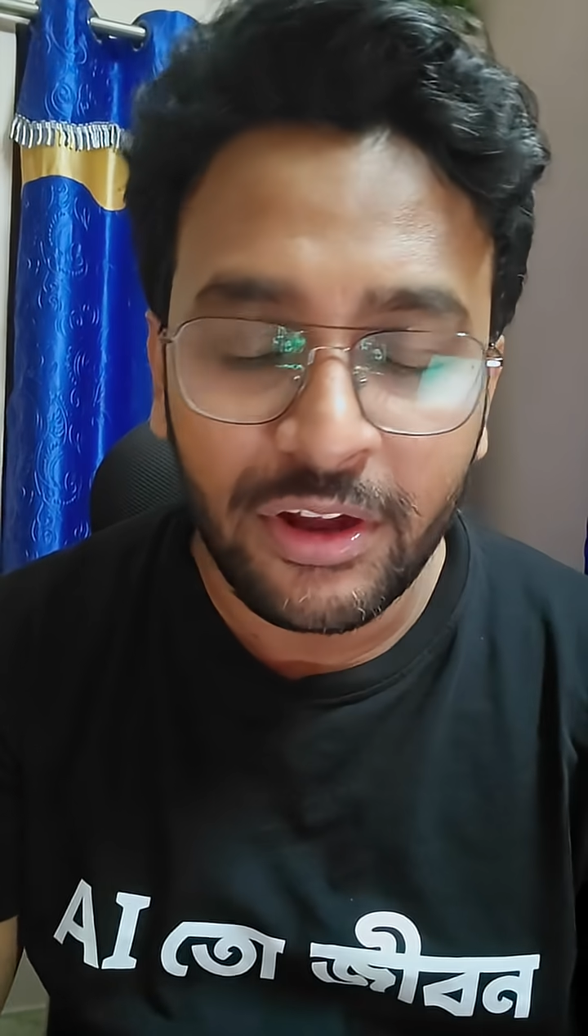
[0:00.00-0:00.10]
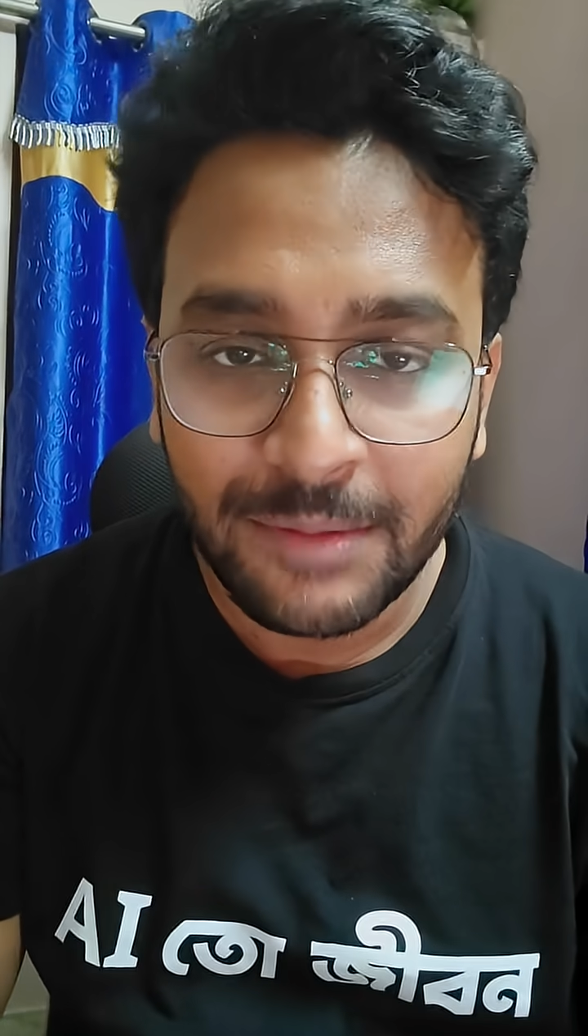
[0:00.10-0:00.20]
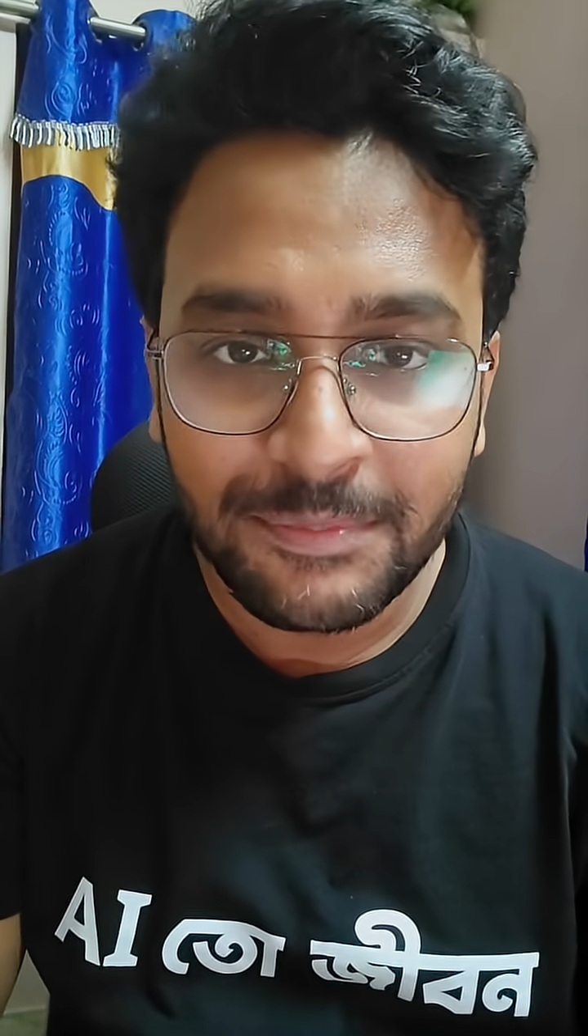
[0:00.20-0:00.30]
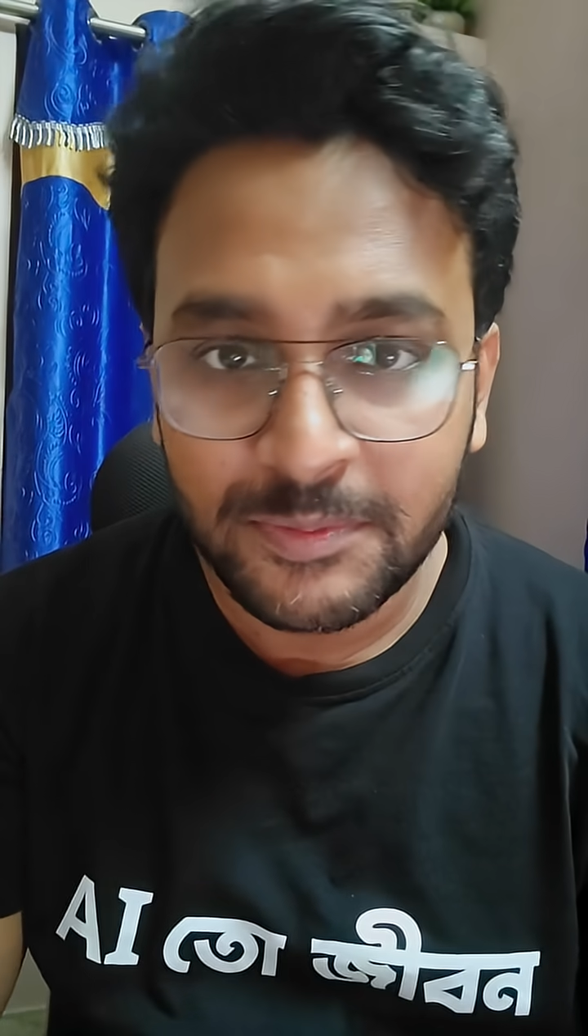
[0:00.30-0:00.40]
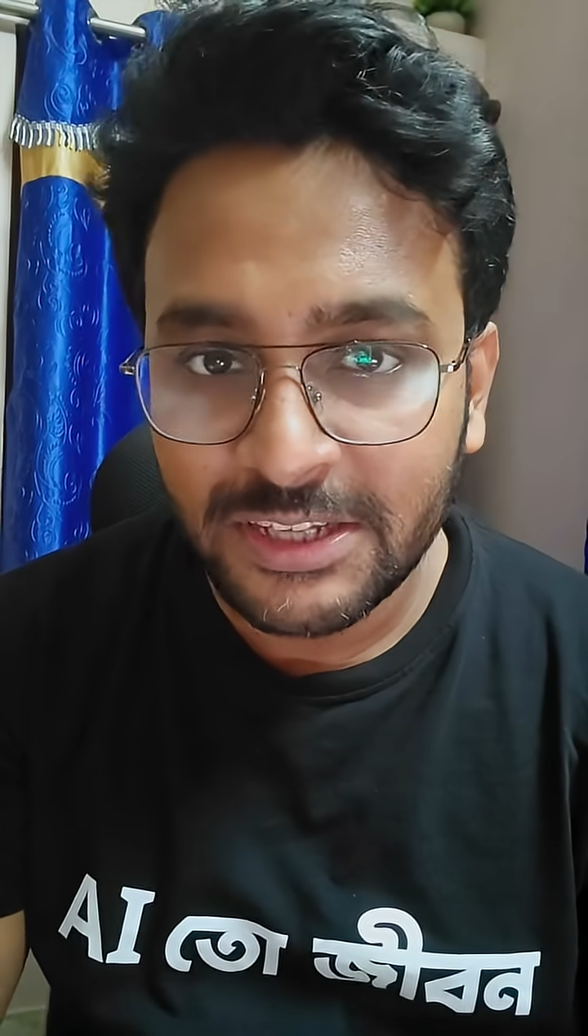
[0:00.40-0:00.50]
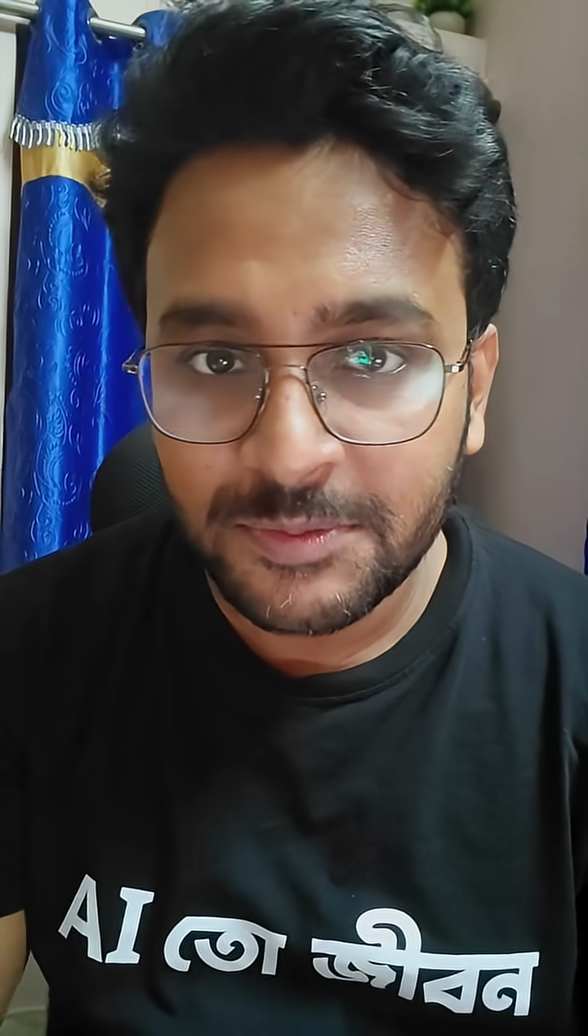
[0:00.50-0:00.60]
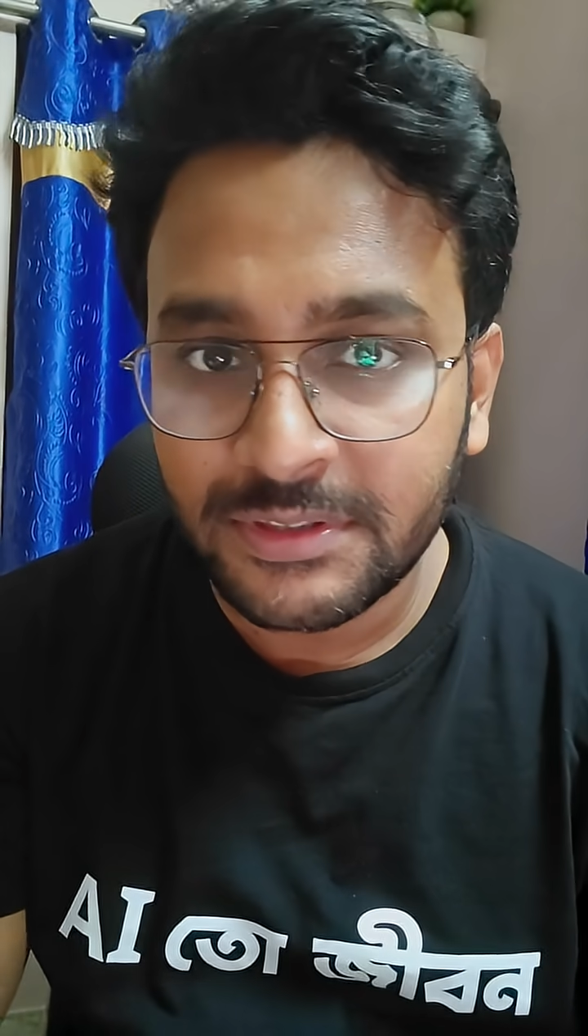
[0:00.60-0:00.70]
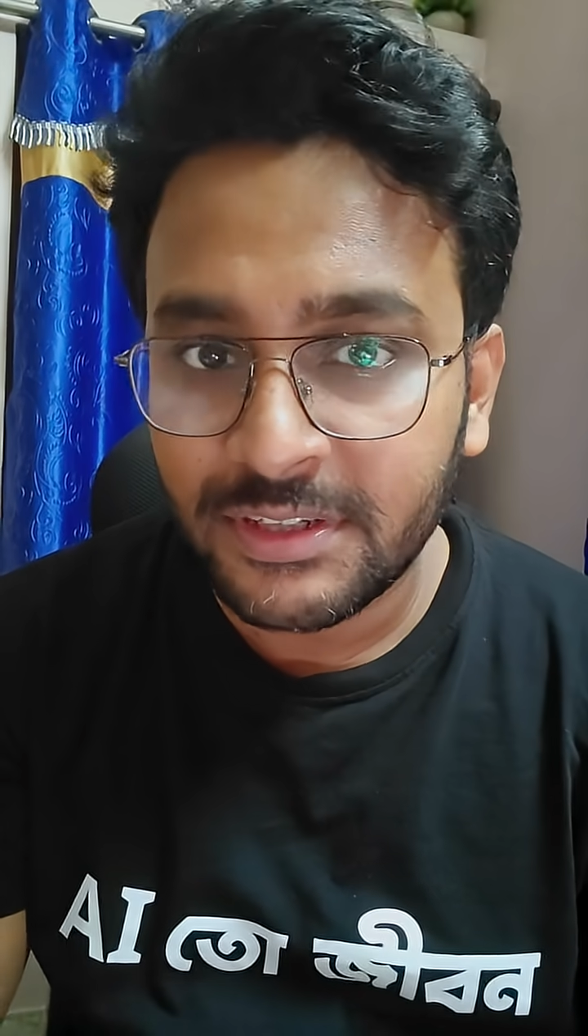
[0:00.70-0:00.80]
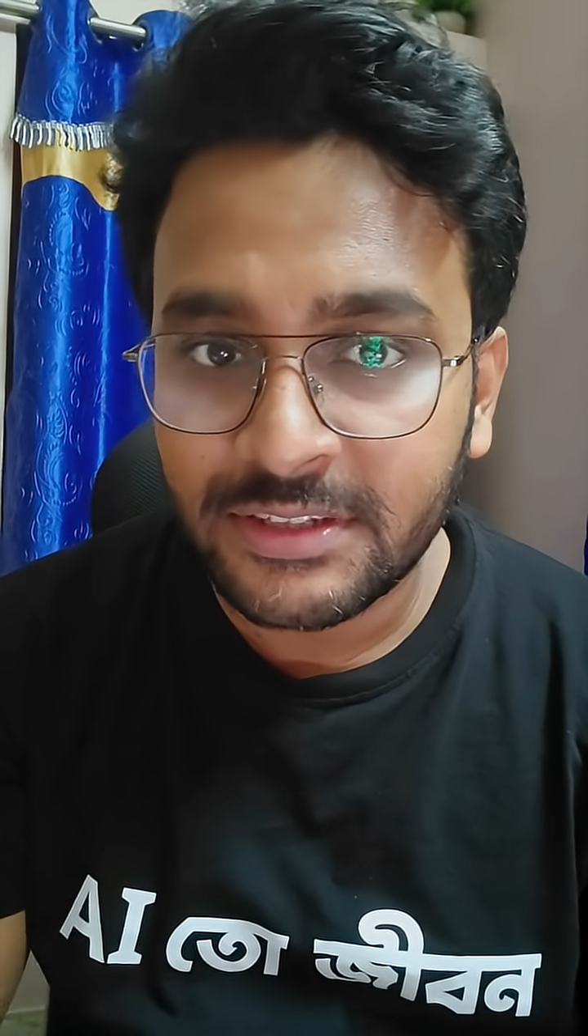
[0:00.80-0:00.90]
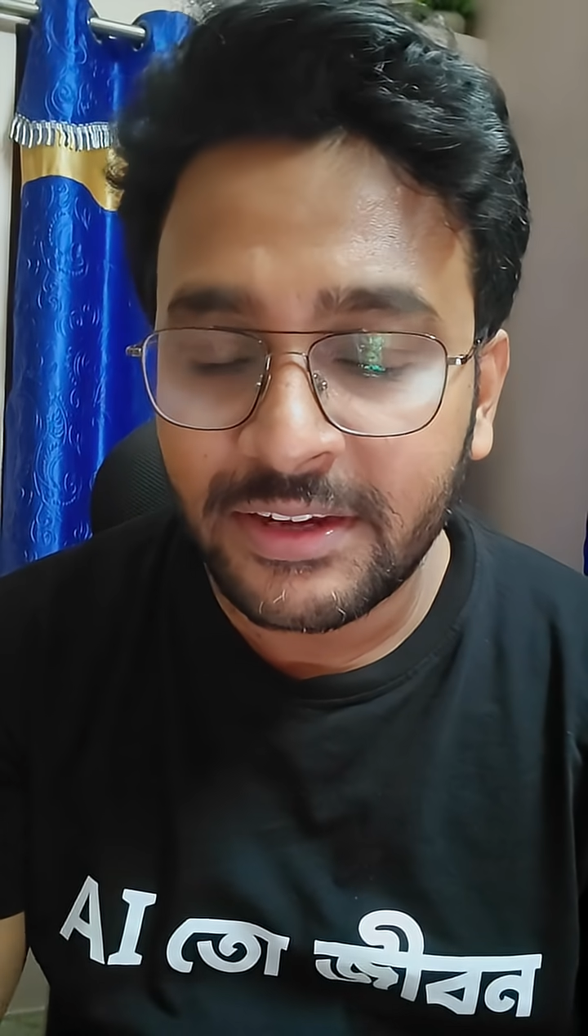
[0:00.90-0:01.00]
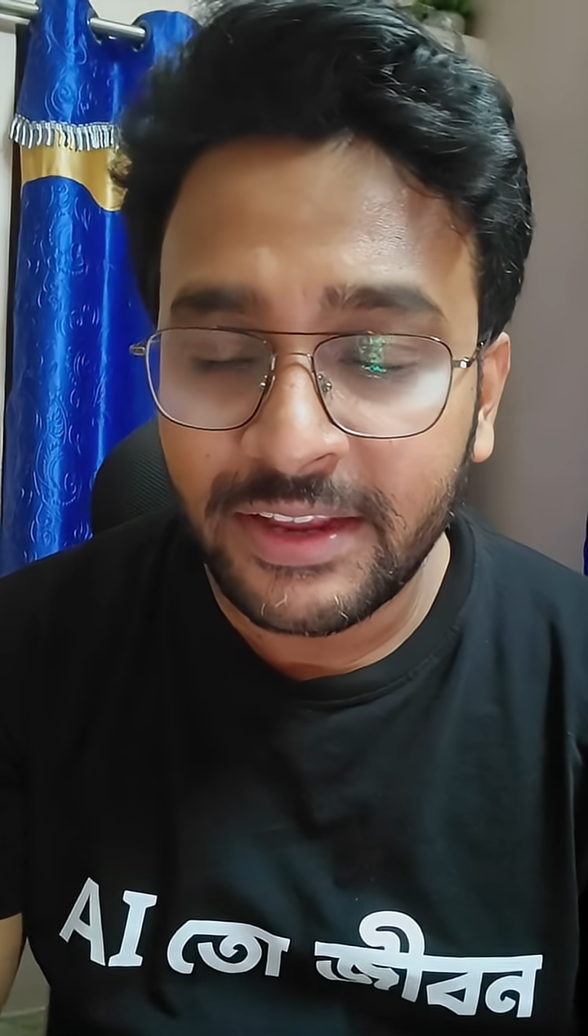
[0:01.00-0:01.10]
on-campus placement session,